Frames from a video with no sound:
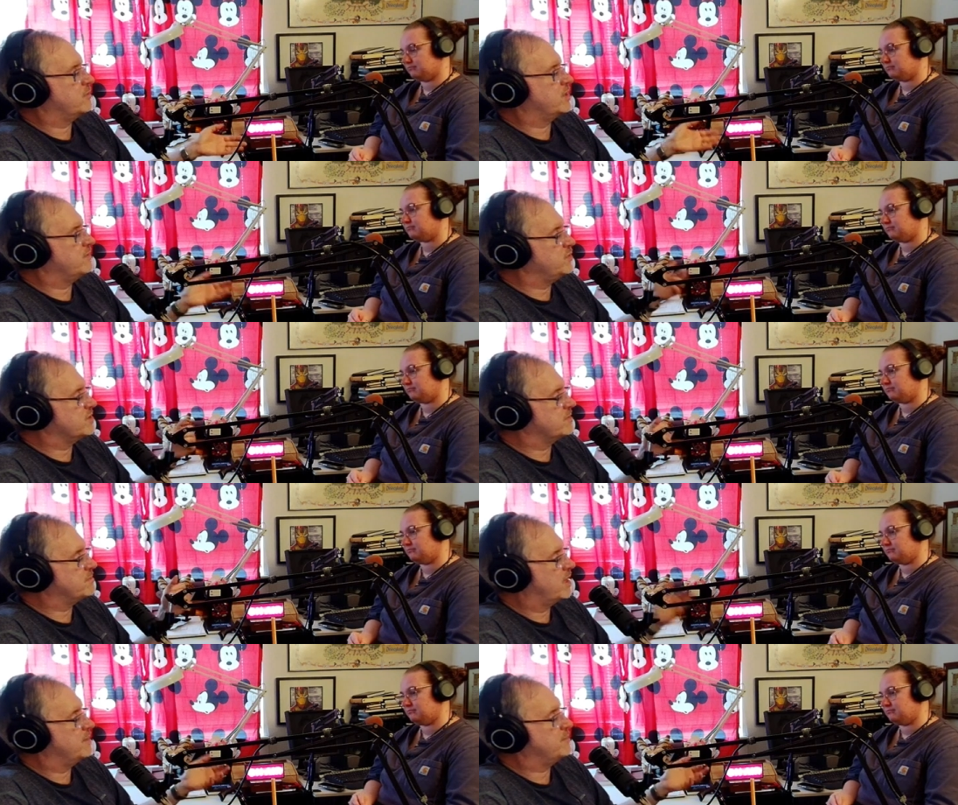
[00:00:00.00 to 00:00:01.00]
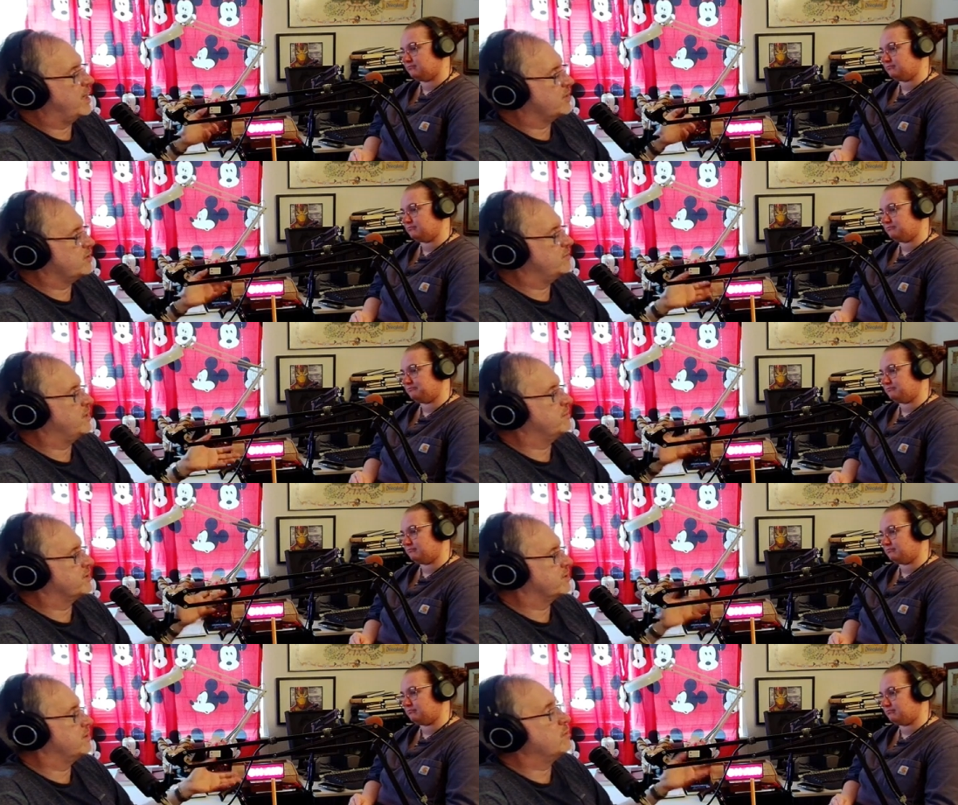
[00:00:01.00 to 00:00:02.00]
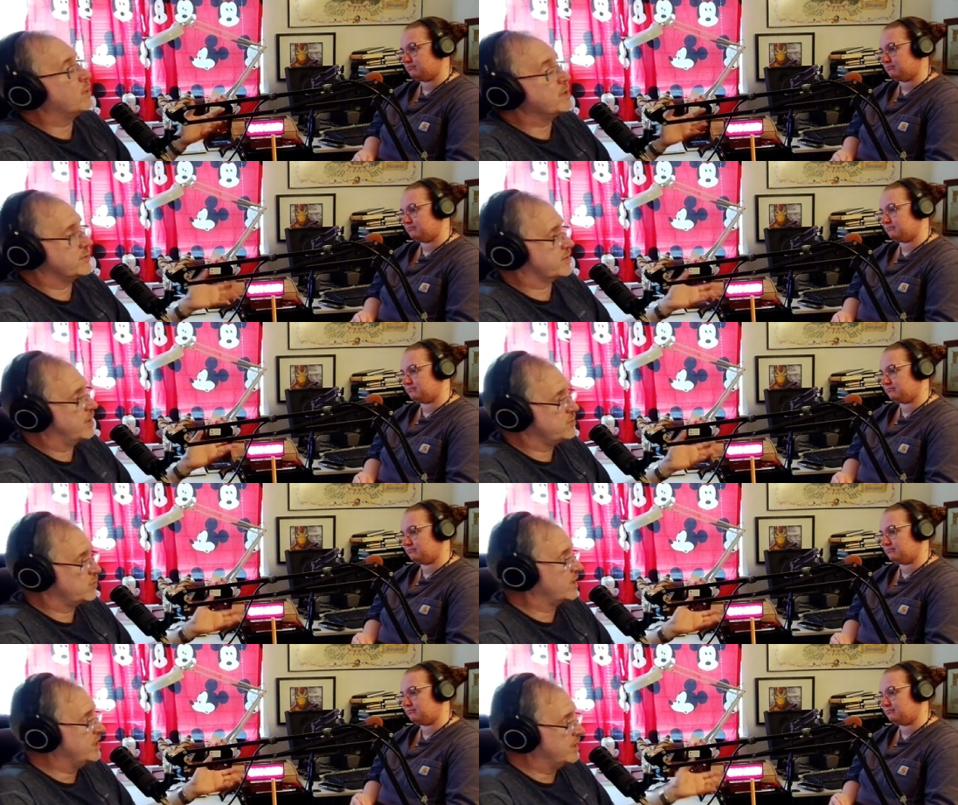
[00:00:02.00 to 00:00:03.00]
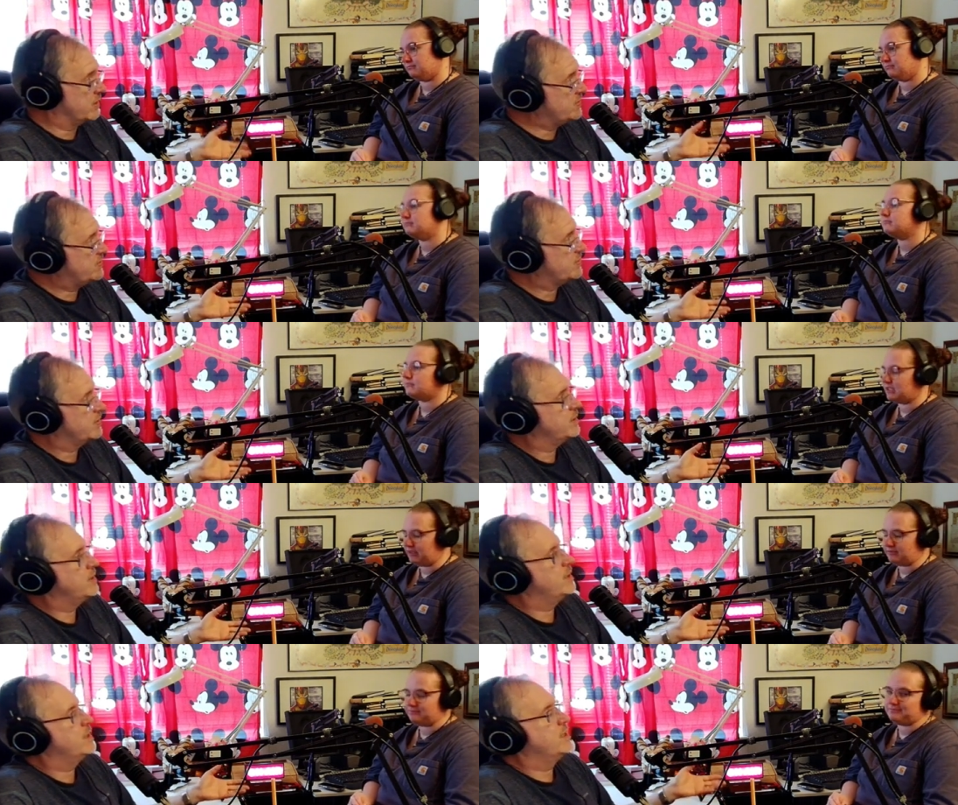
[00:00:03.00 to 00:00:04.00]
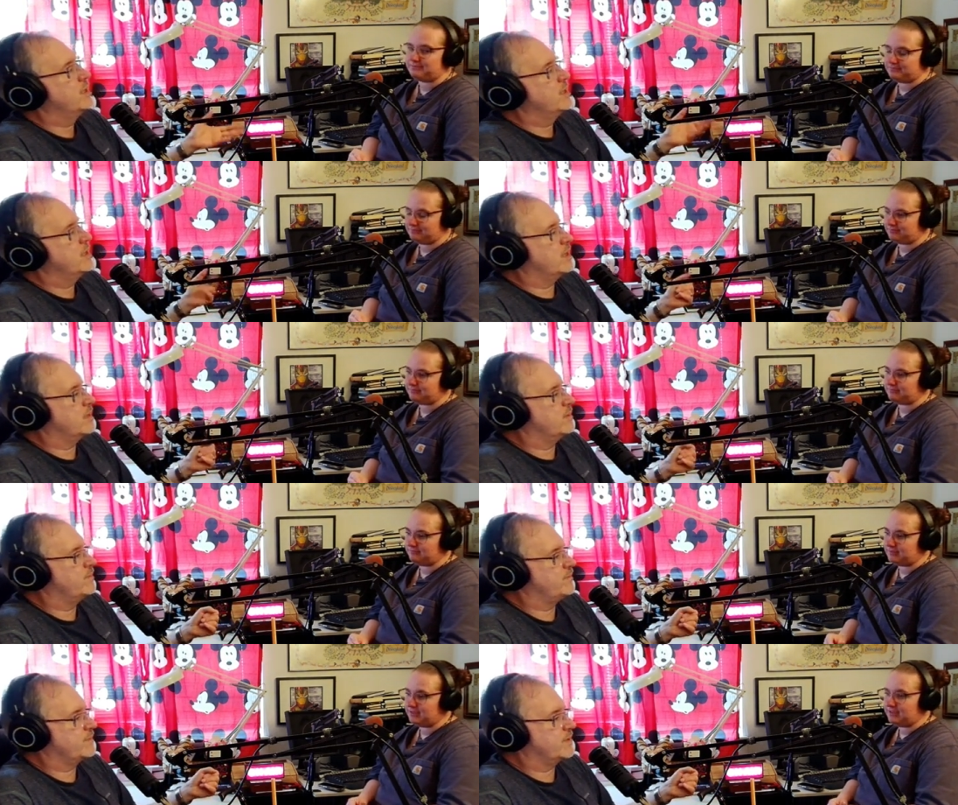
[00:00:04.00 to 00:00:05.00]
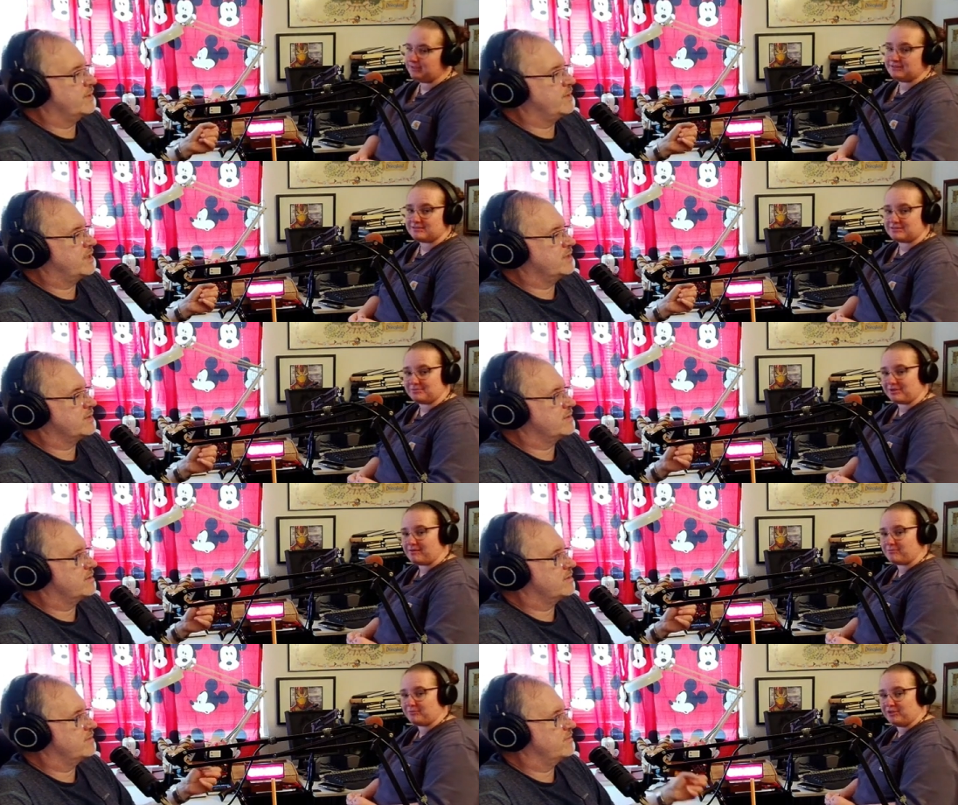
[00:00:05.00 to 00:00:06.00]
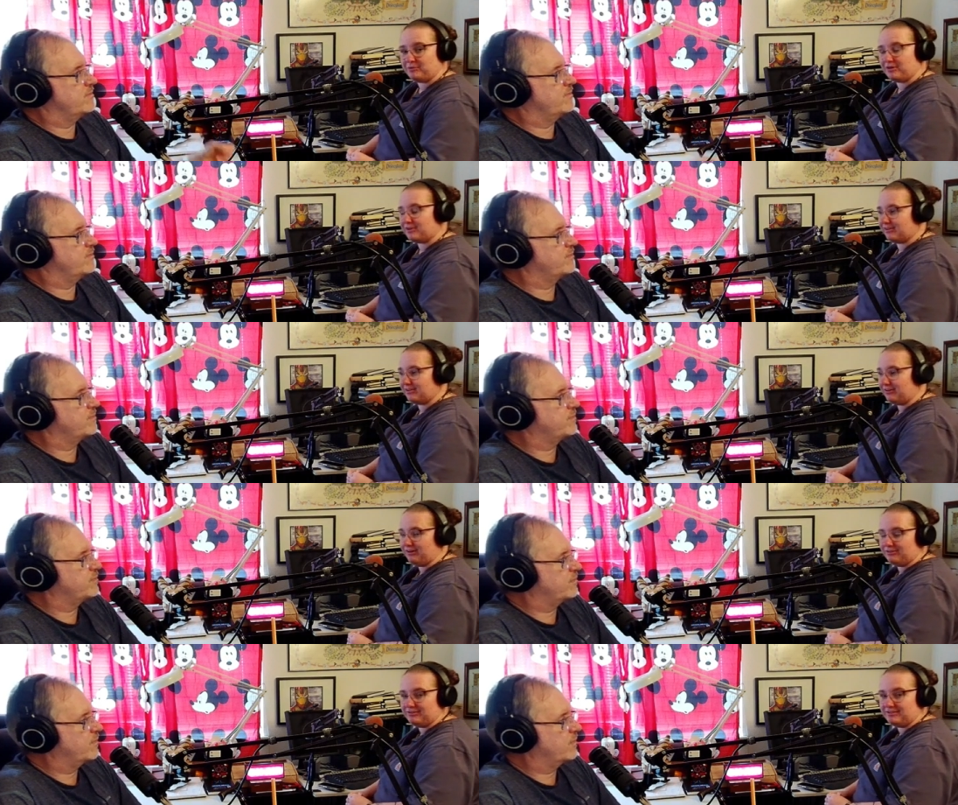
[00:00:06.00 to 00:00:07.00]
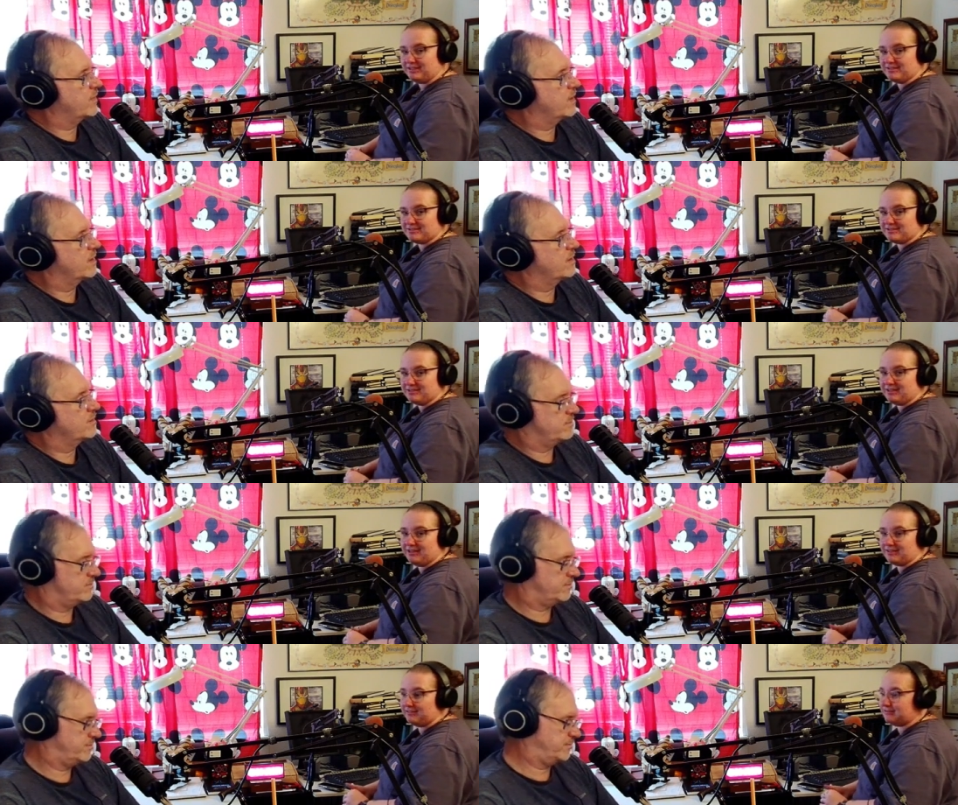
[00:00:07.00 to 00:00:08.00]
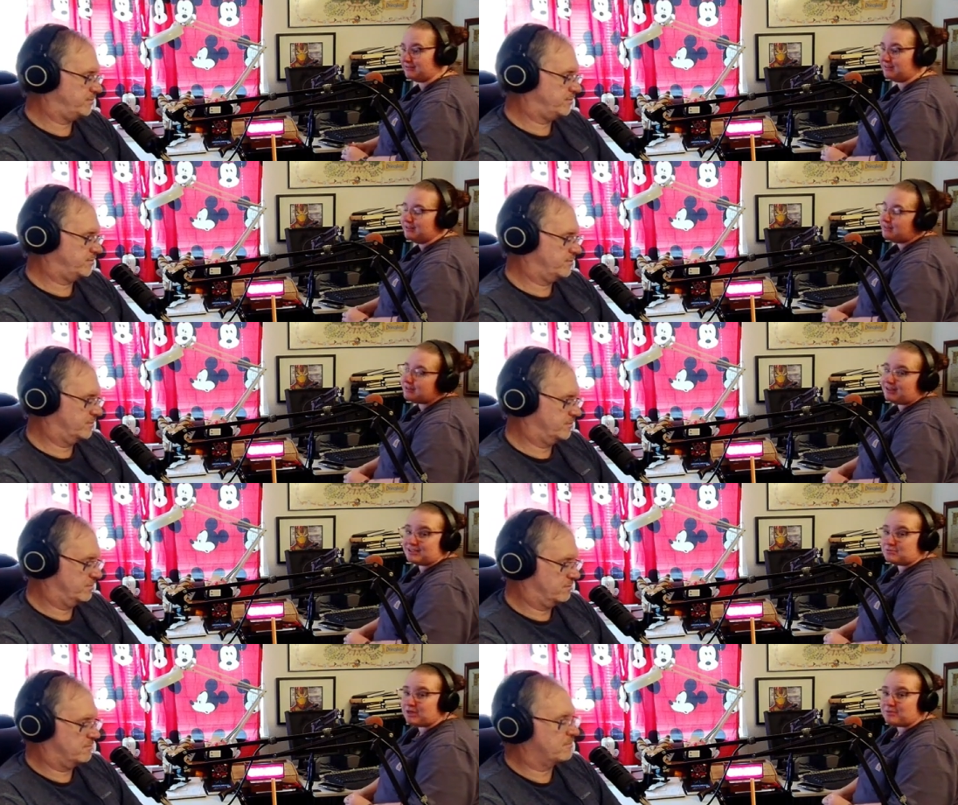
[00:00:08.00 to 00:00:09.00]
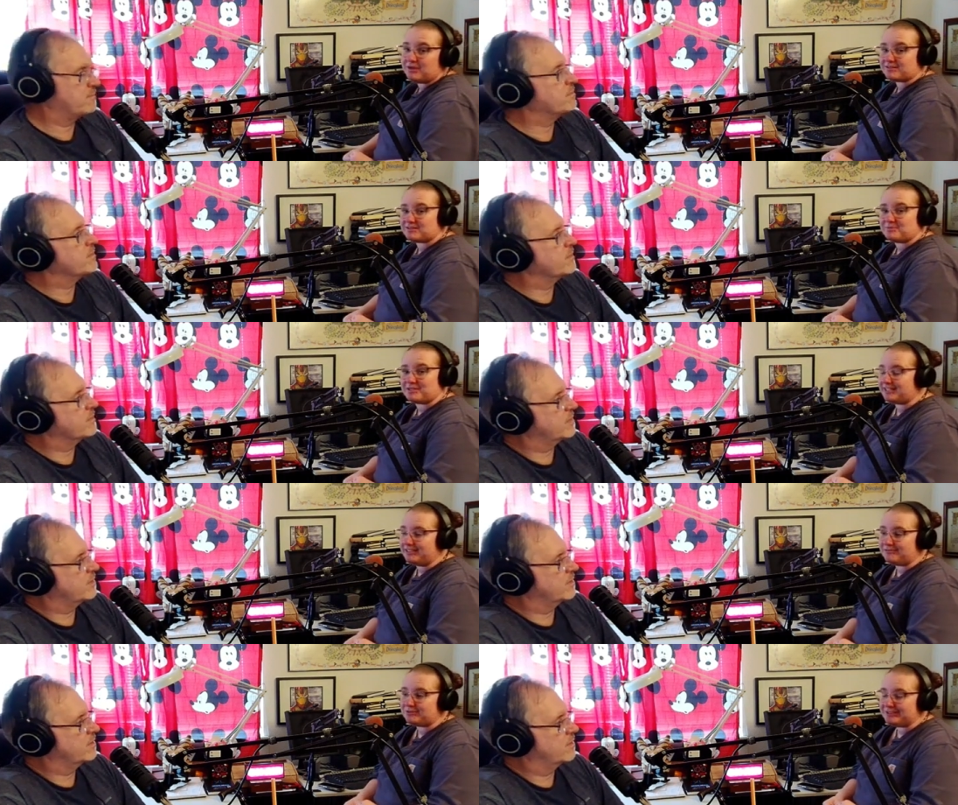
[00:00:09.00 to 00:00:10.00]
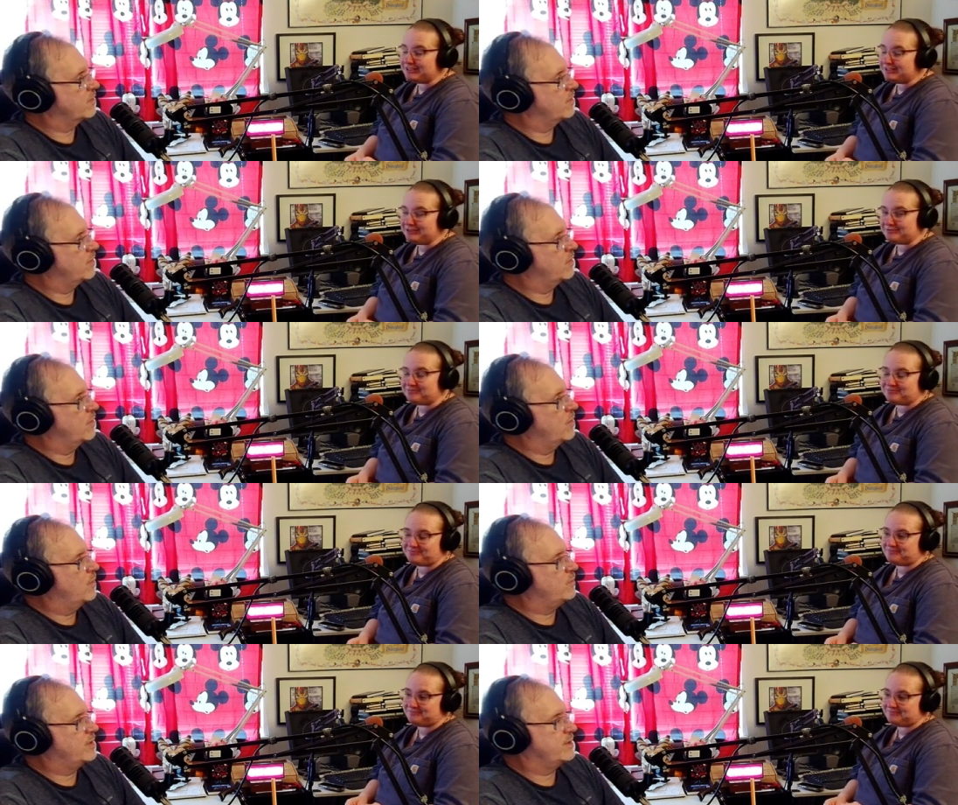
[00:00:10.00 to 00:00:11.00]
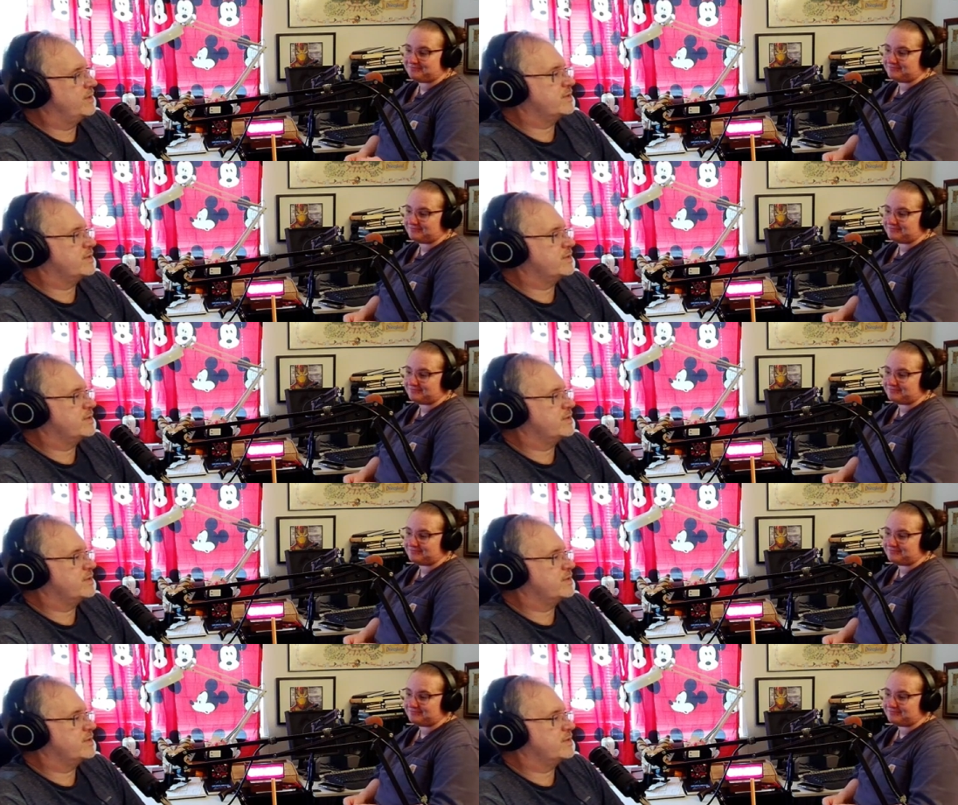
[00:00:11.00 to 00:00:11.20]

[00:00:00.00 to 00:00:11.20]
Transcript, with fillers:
Speaker 1: give you some time to actually be able to know what your schedule is. Yeah. Um, because it's the
Speaker 2: problem when you work on call is I, I do my best, but I never really know.
Speaker 1: Well, there's